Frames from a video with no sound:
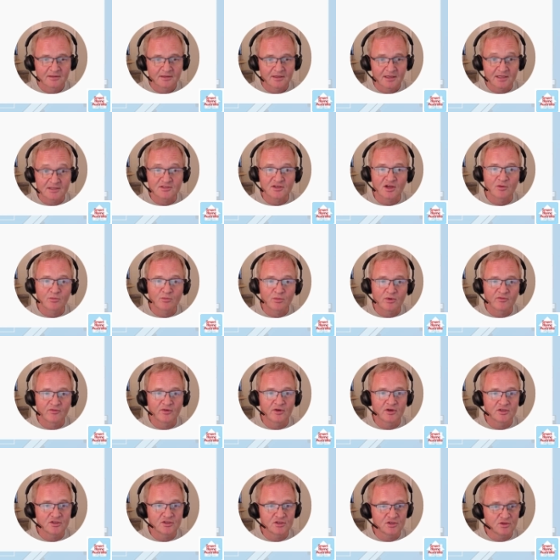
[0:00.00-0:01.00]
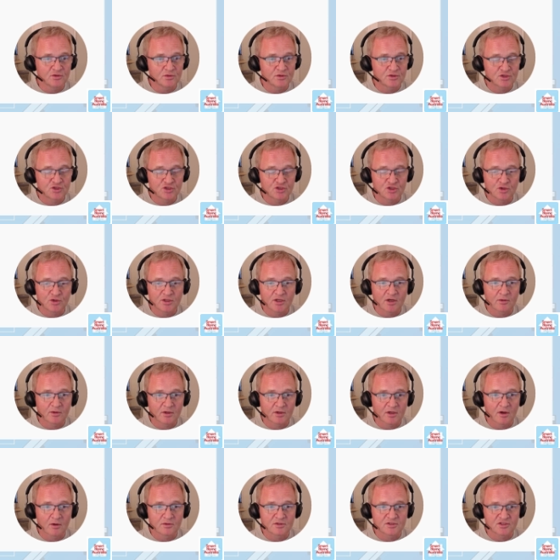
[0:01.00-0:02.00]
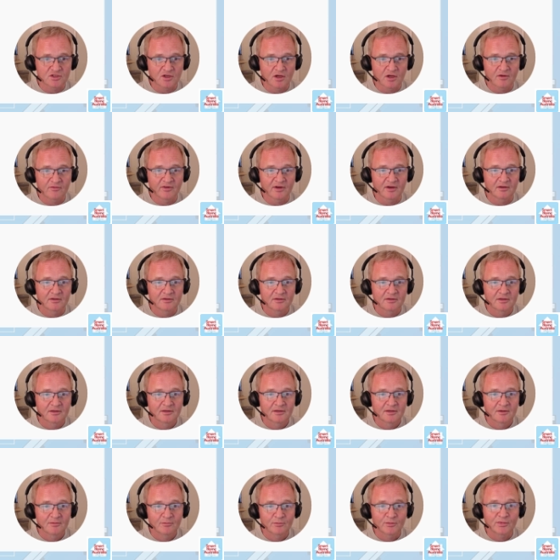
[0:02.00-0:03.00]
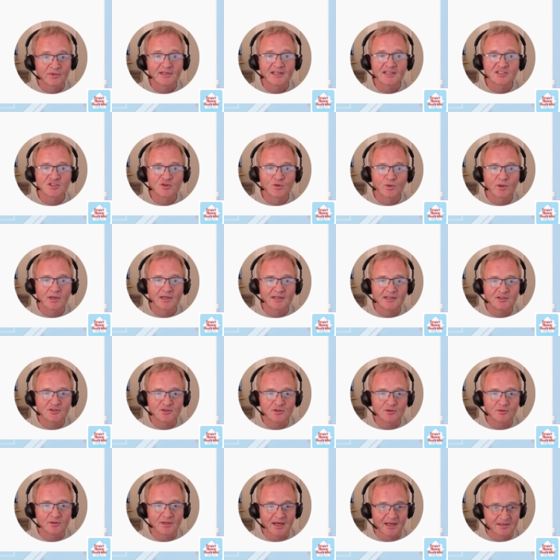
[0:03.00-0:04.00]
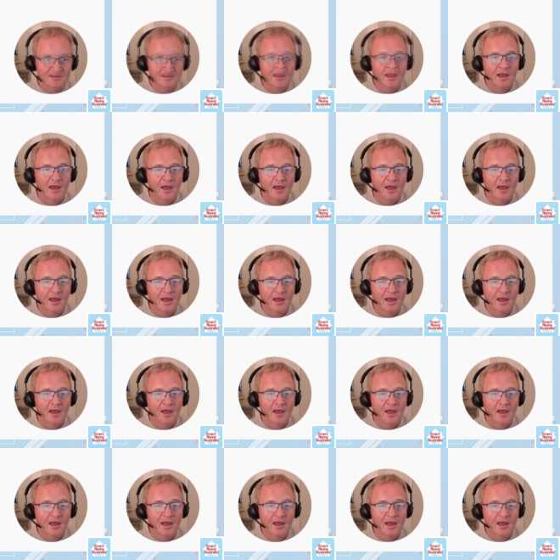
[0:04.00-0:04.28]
as I prefer to use Studio Code Server, but let's quickly do that.